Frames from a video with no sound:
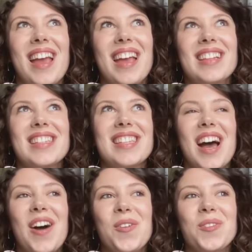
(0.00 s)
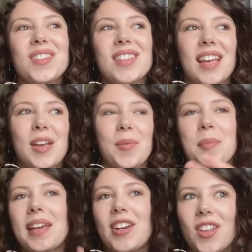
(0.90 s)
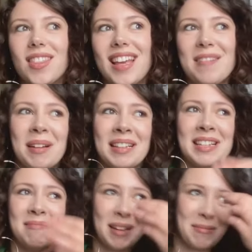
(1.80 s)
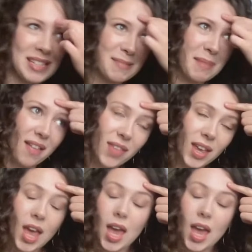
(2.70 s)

it sounds like it would be a good thing, but sometimes it's a bad thing,